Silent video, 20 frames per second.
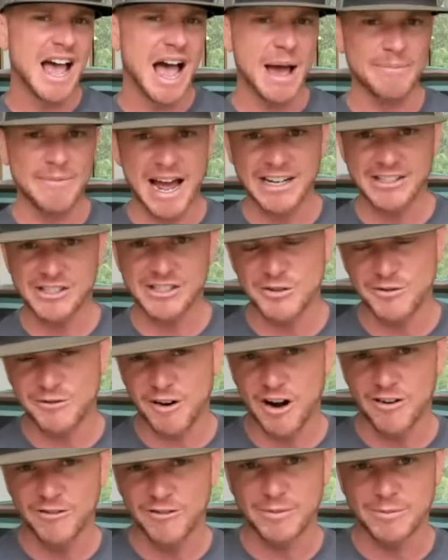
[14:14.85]
I'm not too
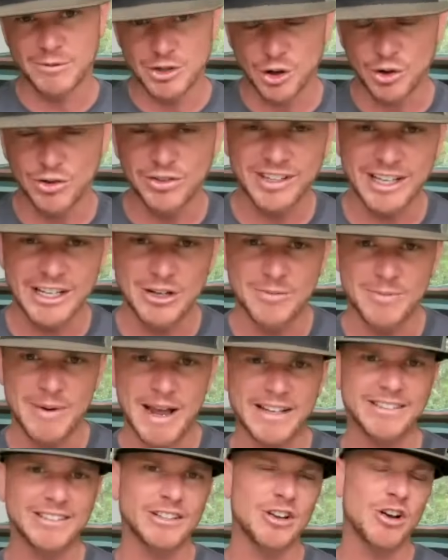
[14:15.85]
far from Dulce, New
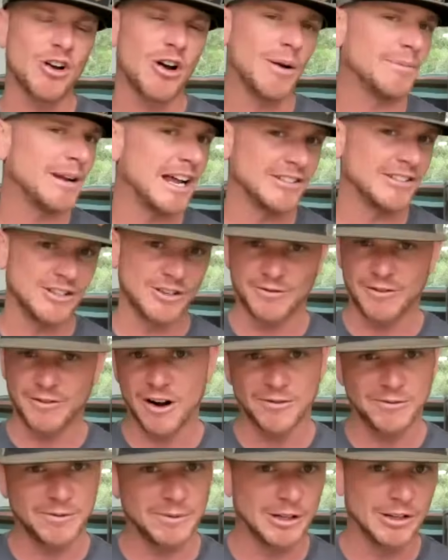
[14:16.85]
Mexico. I'm not too
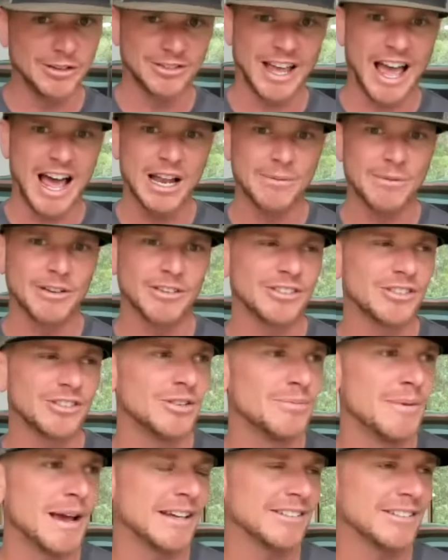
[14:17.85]
far from Los Alamos,
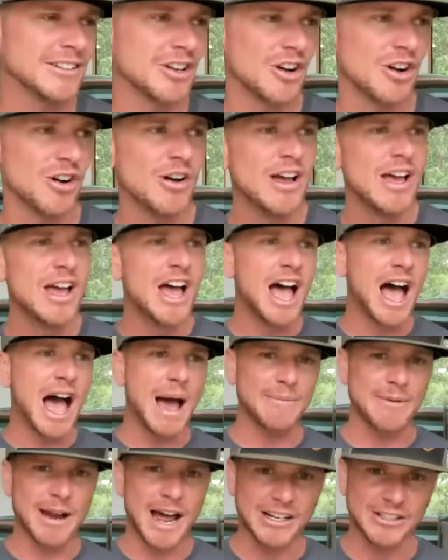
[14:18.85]
New Mexico.
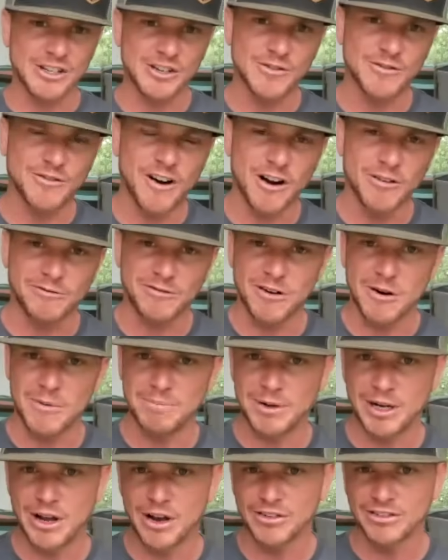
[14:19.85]
I'm not too far
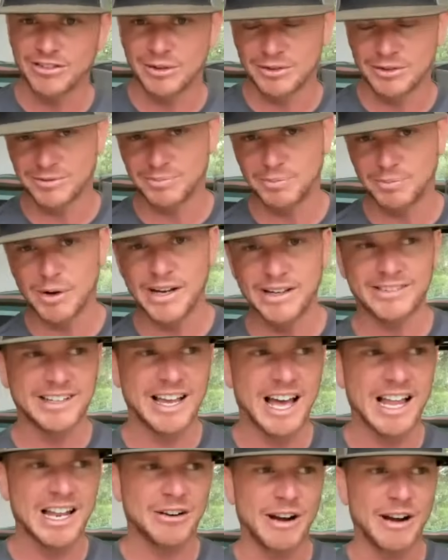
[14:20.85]
from Pagosa Springs,
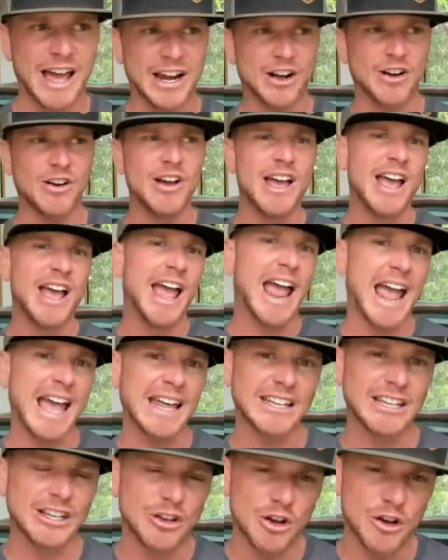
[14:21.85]
Colorado,
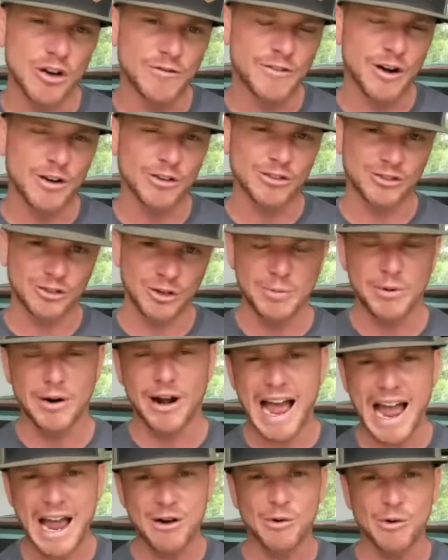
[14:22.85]
and the UFO
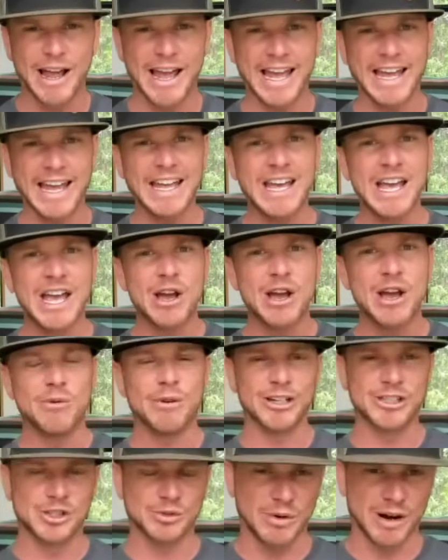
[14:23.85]
Superhighway,
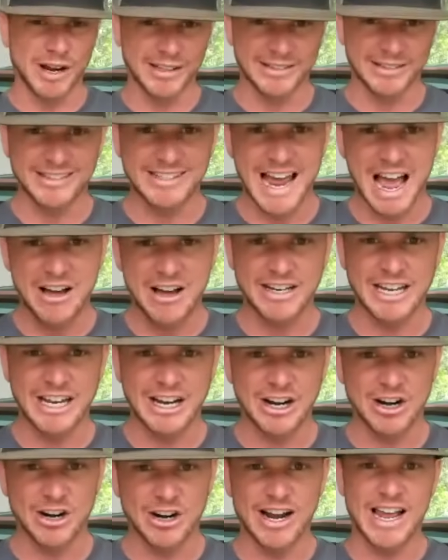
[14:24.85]
which runs down
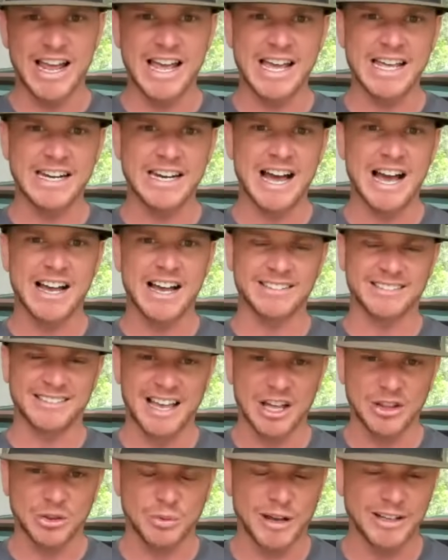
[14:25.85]
here in
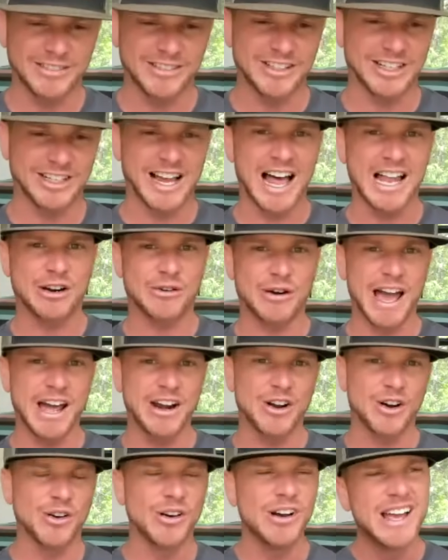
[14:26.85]
southwestern
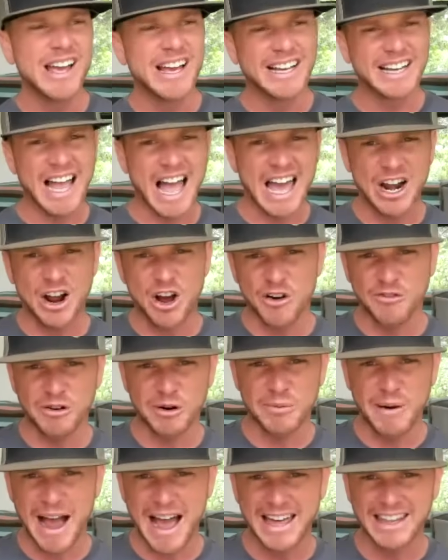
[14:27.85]
Colorado, kind of
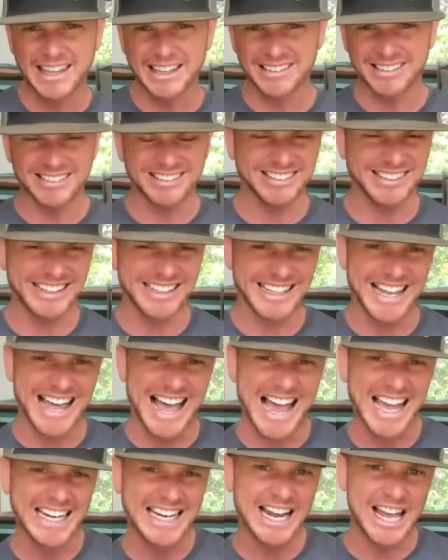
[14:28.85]
over by the
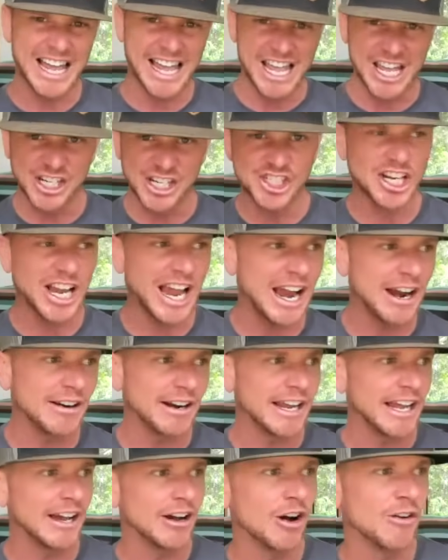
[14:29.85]
Salida-ish
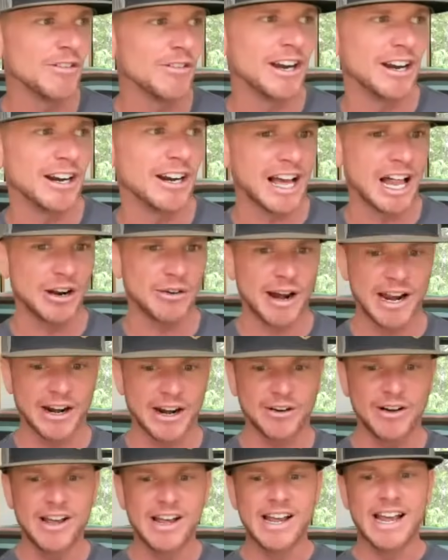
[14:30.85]
area over here in
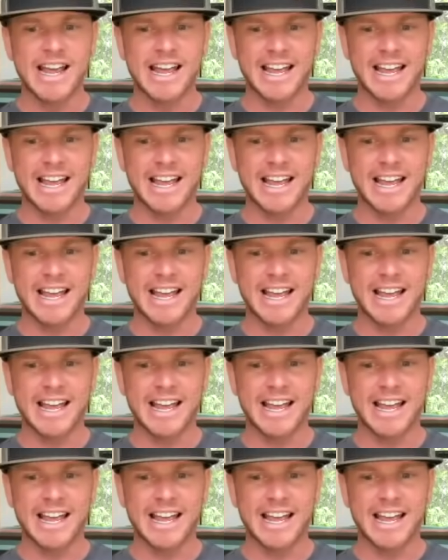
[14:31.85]
Colorado.